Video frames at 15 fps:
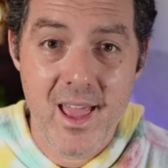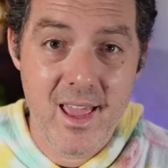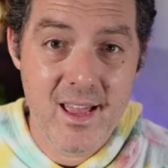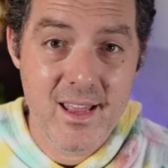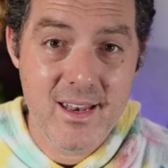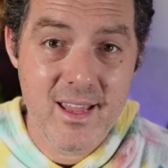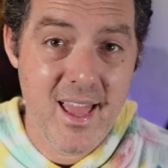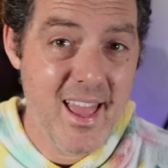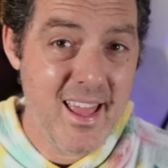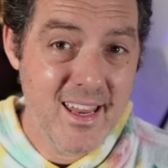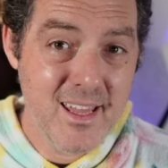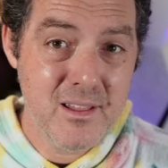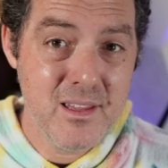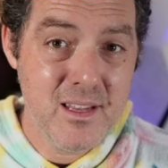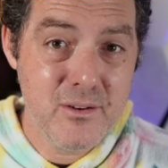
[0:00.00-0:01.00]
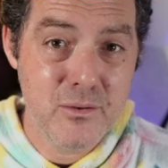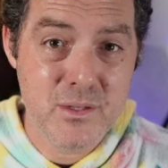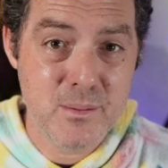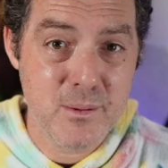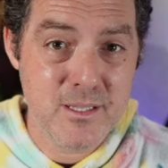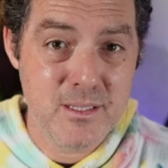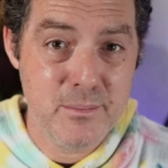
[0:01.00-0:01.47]
And any legal
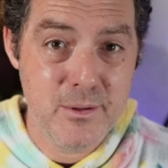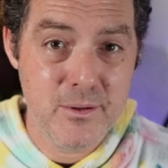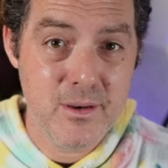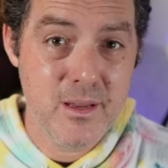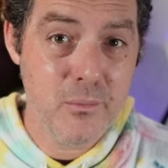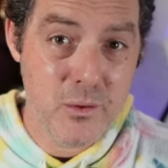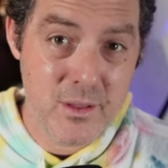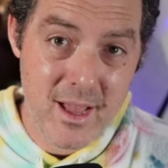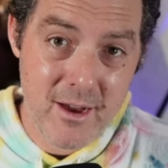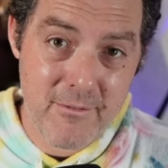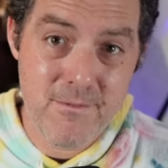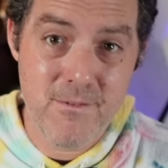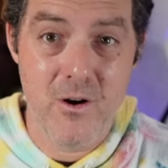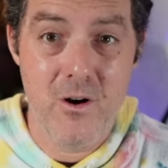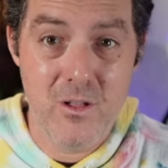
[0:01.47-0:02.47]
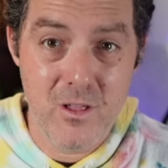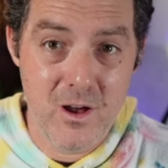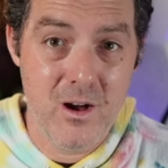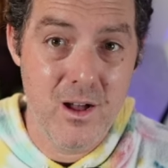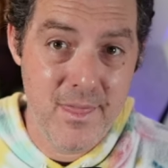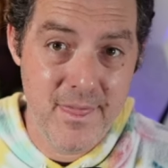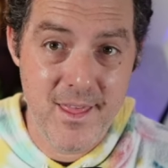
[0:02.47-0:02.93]
responsibility will now fall
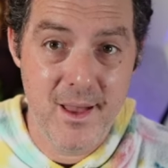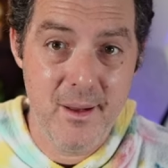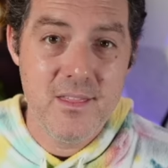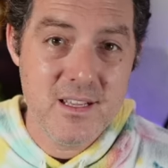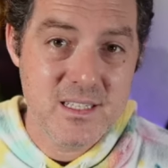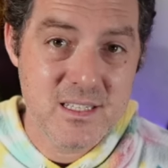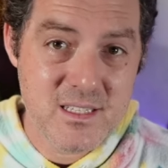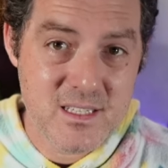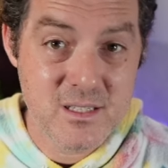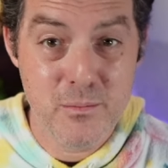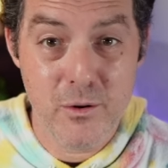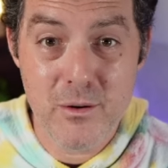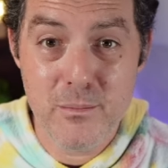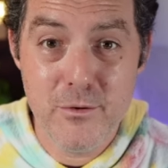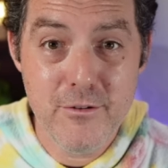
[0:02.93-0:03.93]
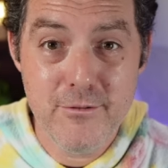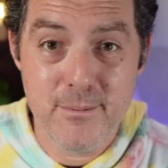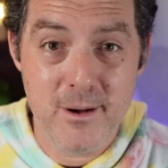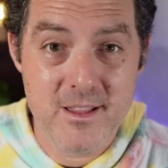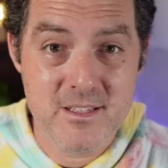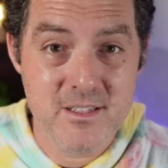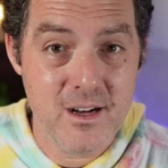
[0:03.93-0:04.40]
on them. This is a smart move
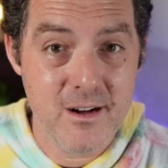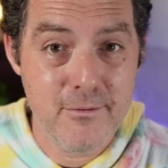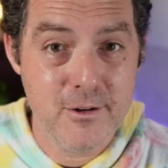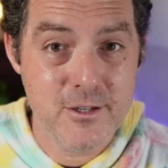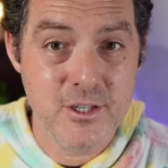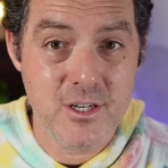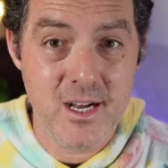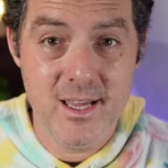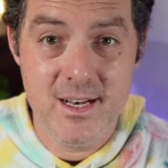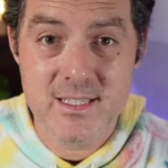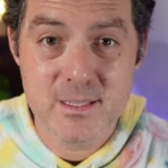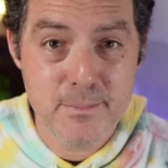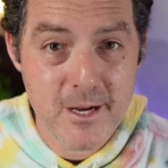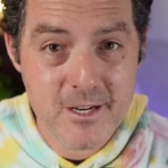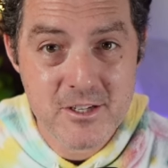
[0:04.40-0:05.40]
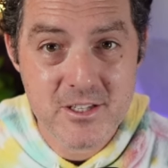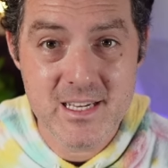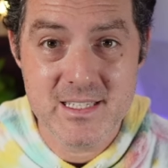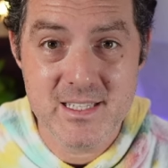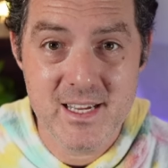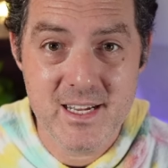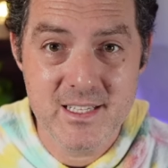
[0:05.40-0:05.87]
by the software giant, especially
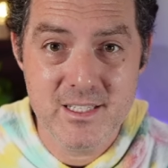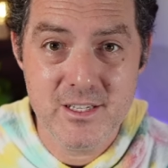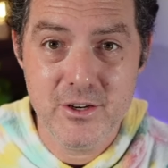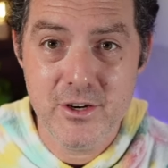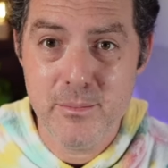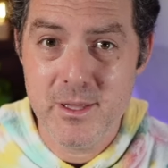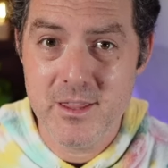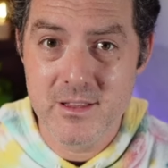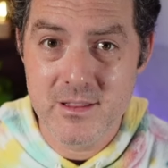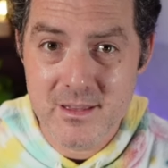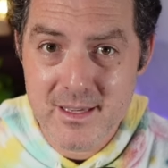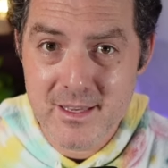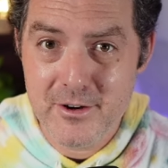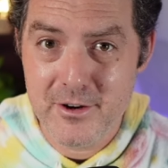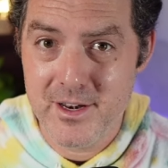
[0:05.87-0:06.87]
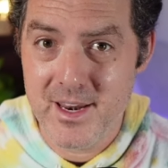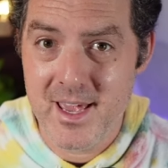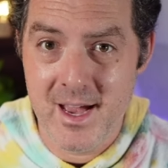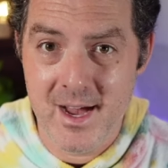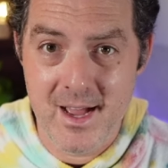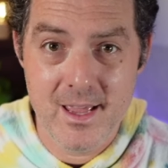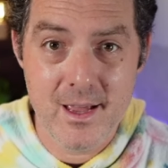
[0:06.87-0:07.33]
as they continue to be the leader in
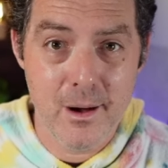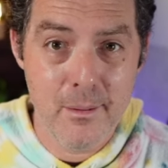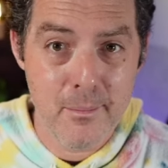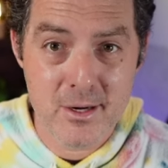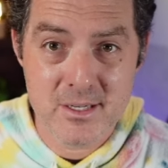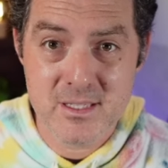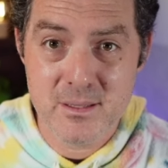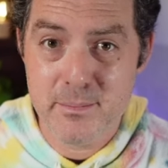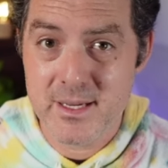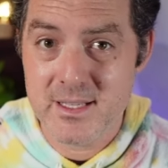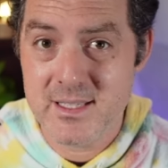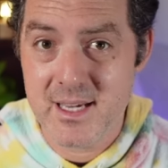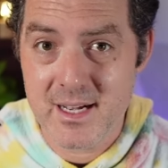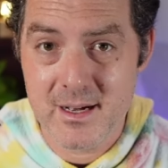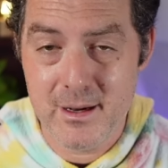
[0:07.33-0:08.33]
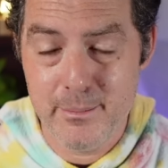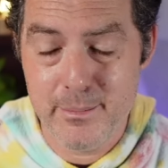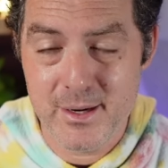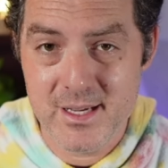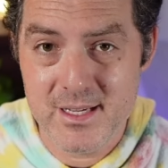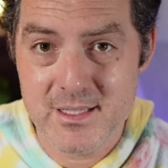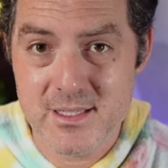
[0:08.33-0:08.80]
AI amongst the big tech
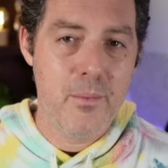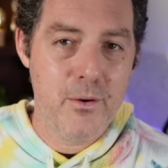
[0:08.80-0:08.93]
companies.